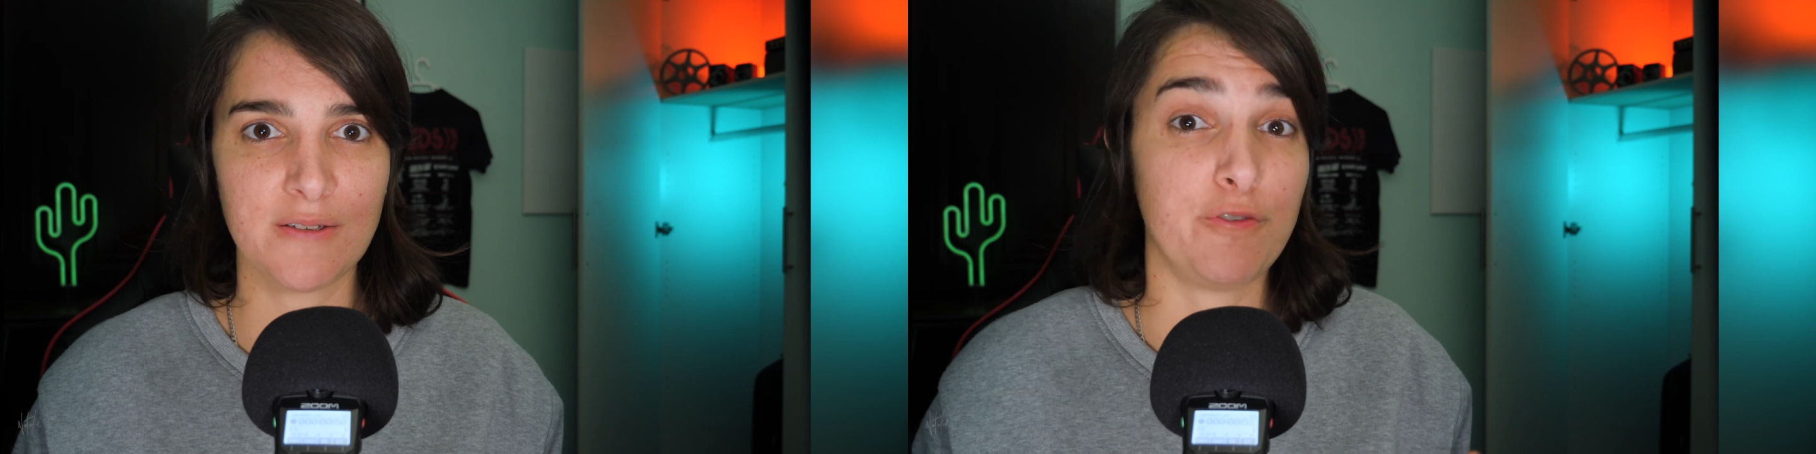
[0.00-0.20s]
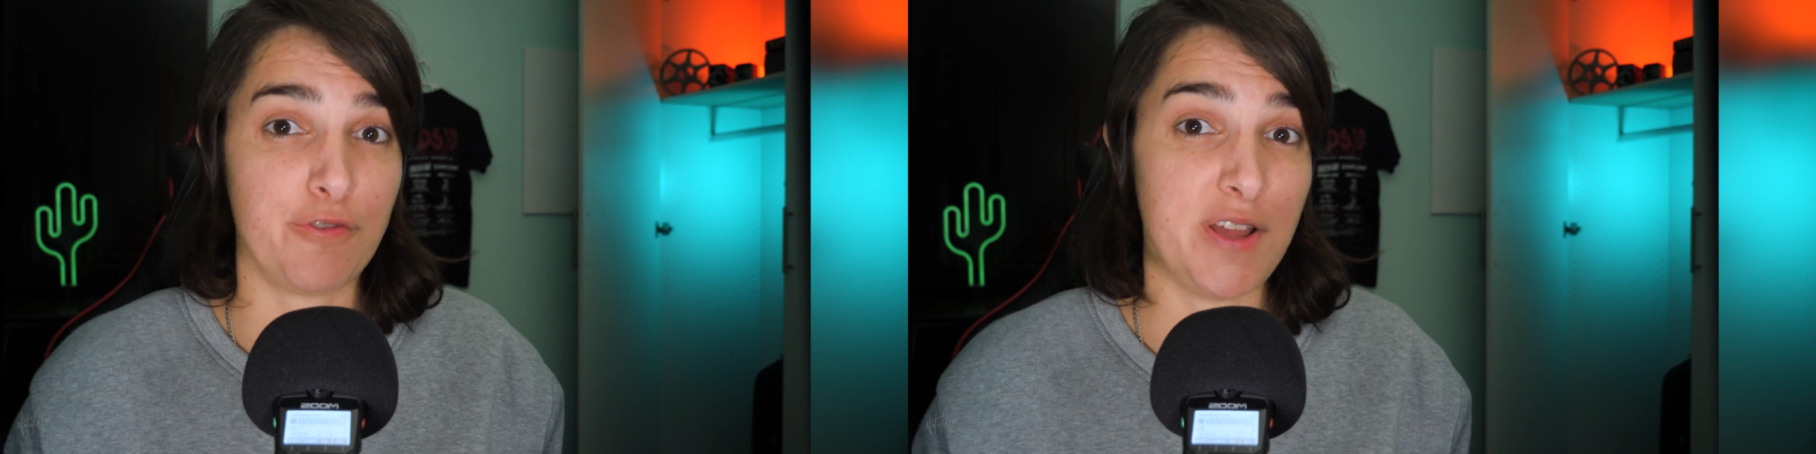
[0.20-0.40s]

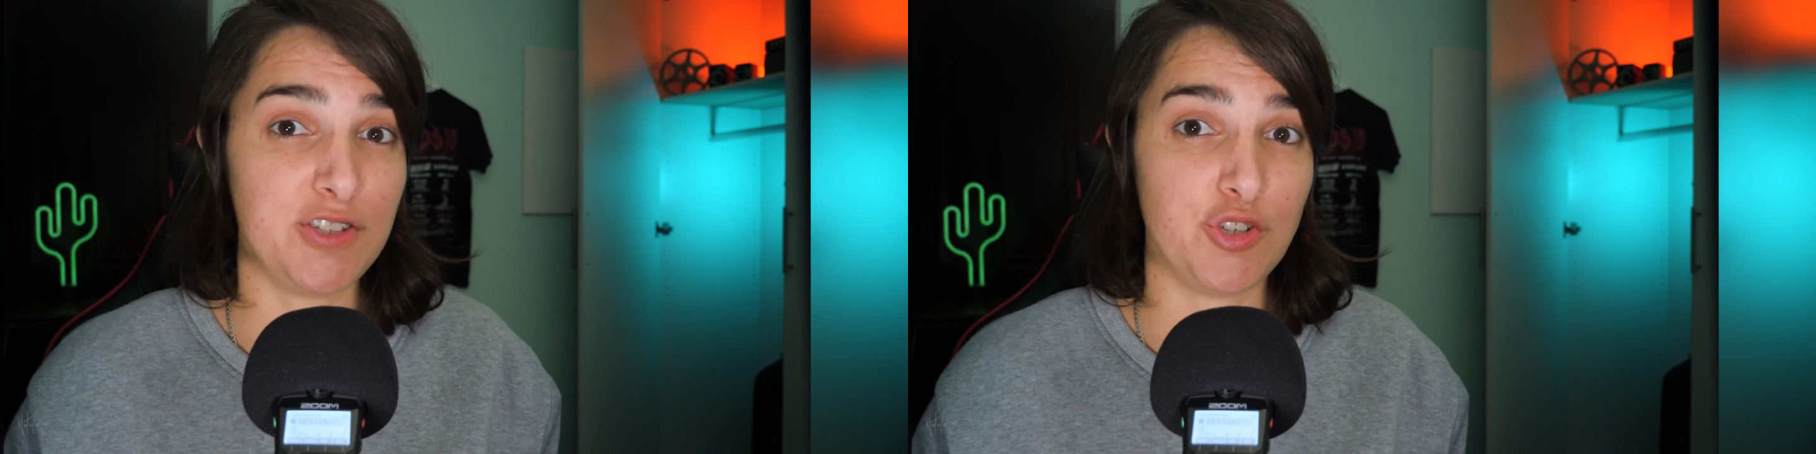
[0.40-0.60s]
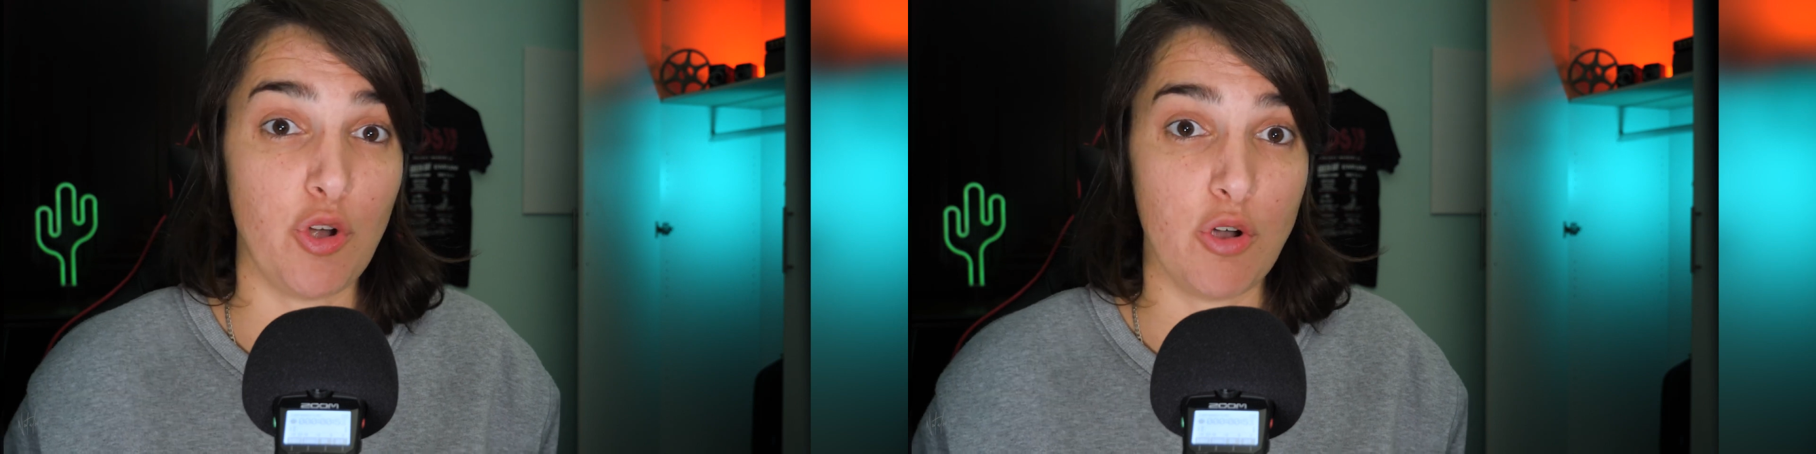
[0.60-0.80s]
afraid
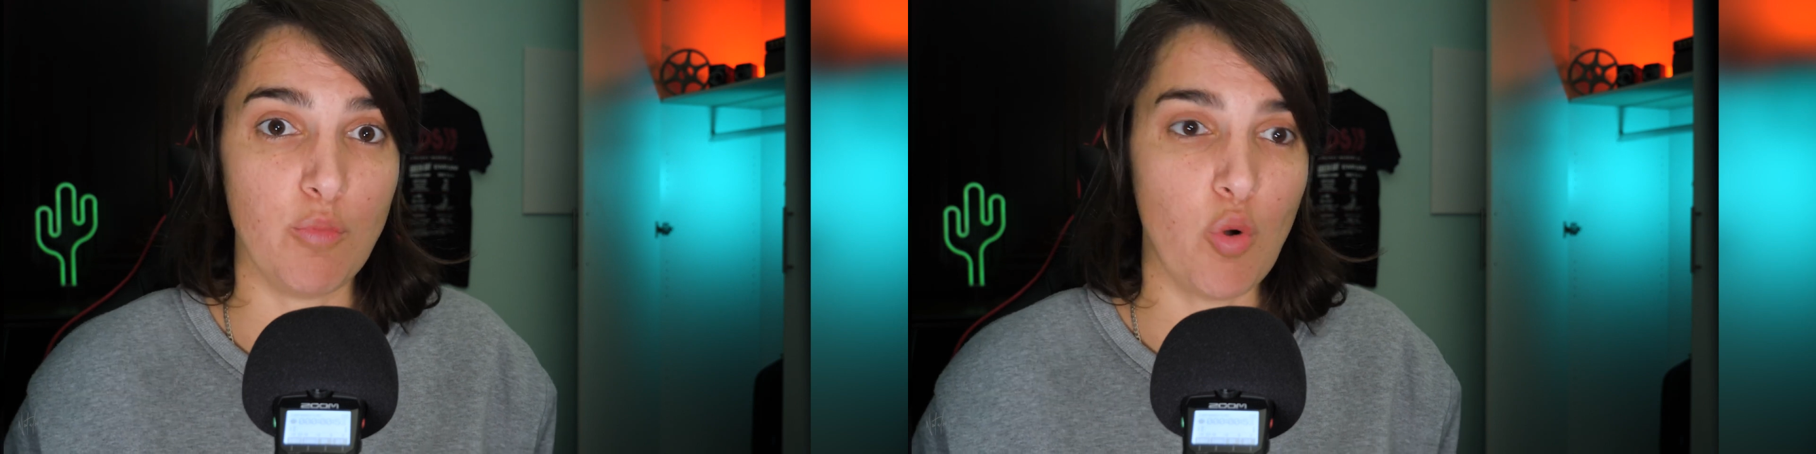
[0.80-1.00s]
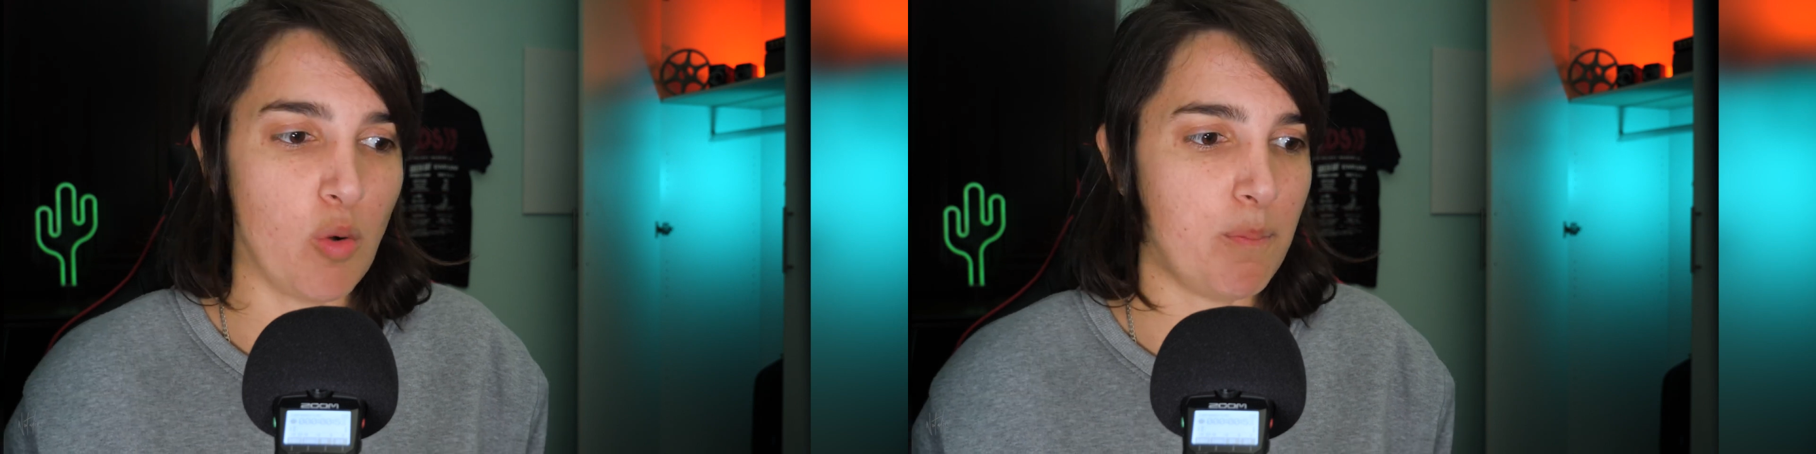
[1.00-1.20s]
to go
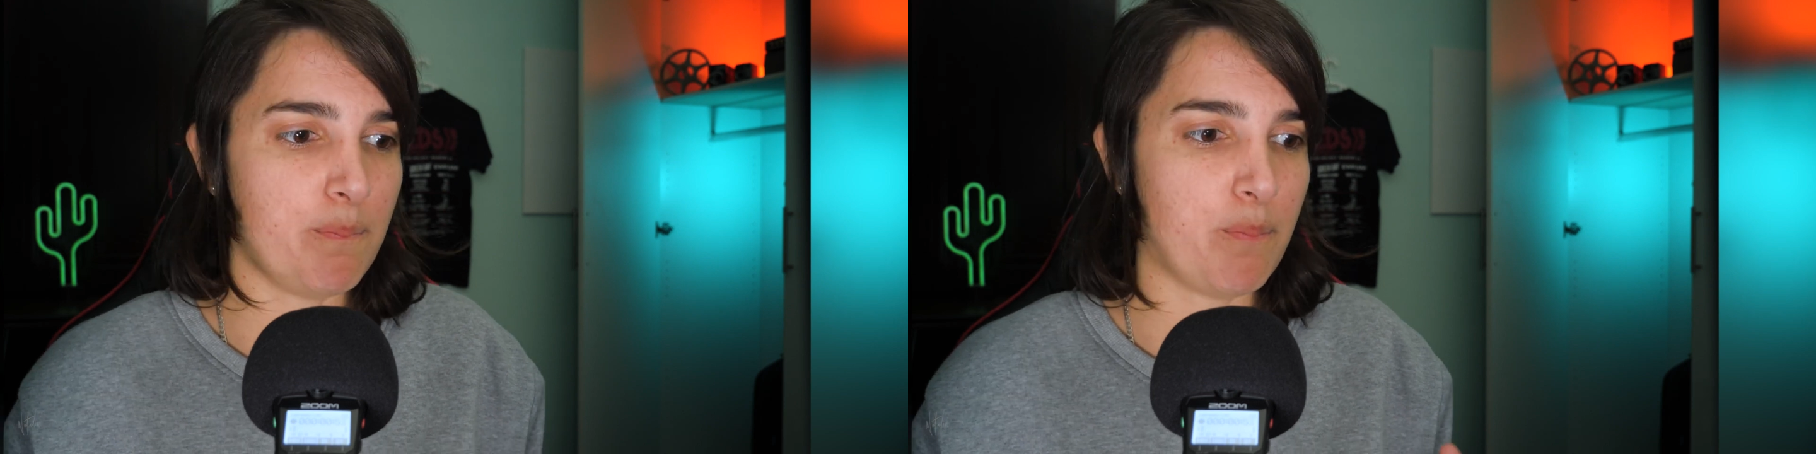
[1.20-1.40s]
more